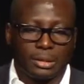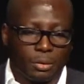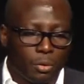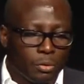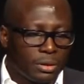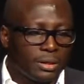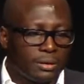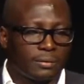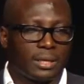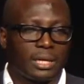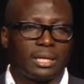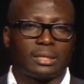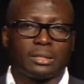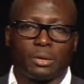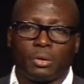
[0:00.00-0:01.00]
the
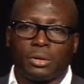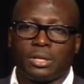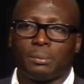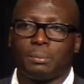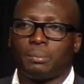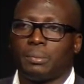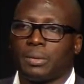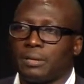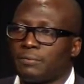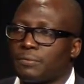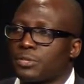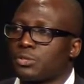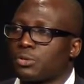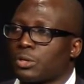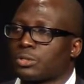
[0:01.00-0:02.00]
only
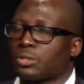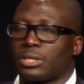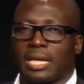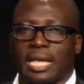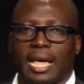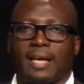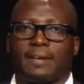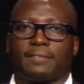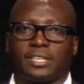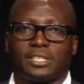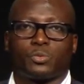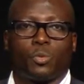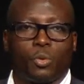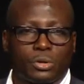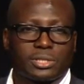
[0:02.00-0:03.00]
infrastructure they have
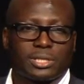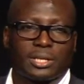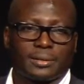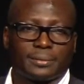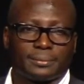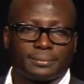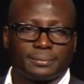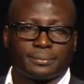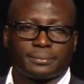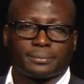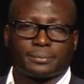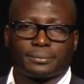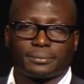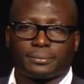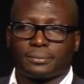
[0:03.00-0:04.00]
is water.
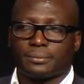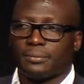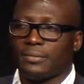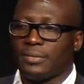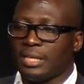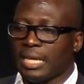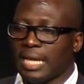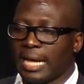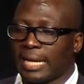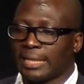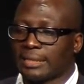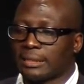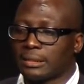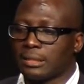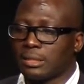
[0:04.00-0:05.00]

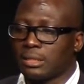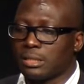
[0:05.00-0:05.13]
And